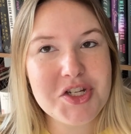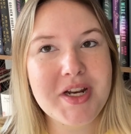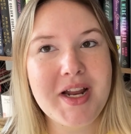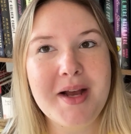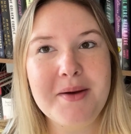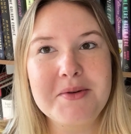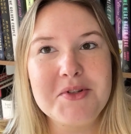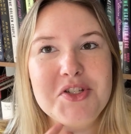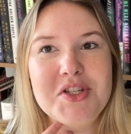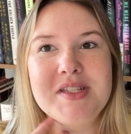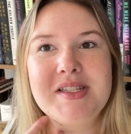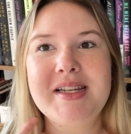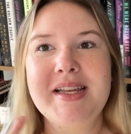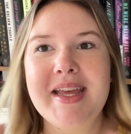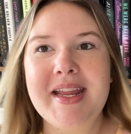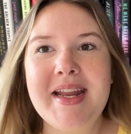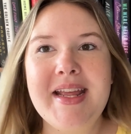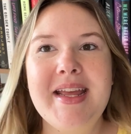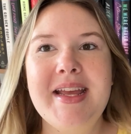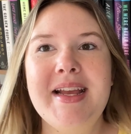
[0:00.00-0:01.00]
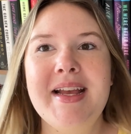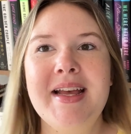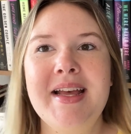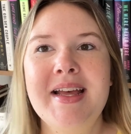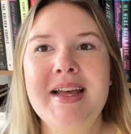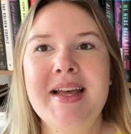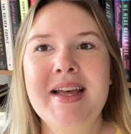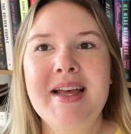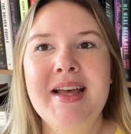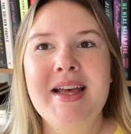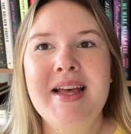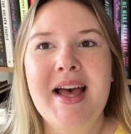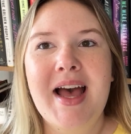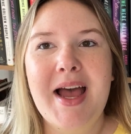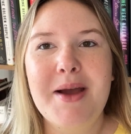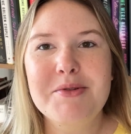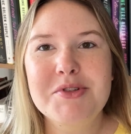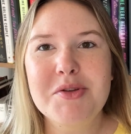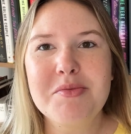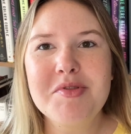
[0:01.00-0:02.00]
And I was just getting,
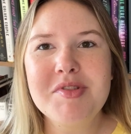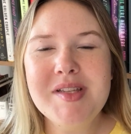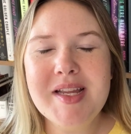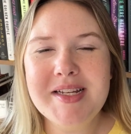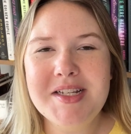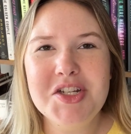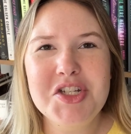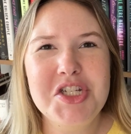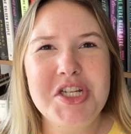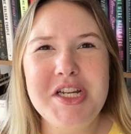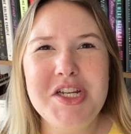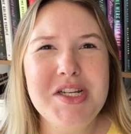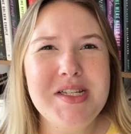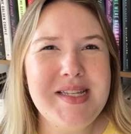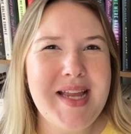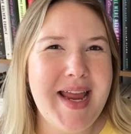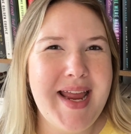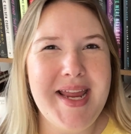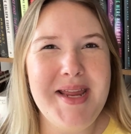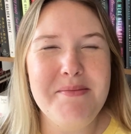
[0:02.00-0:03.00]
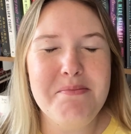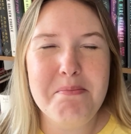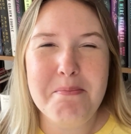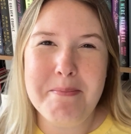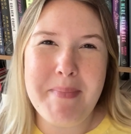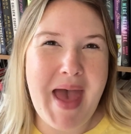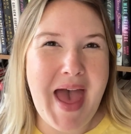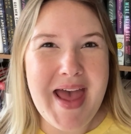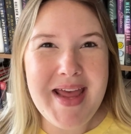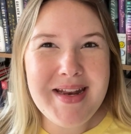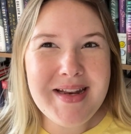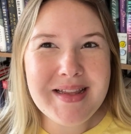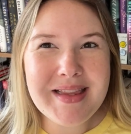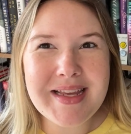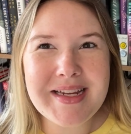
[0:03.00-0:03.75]
I was almost like, does she just hate men?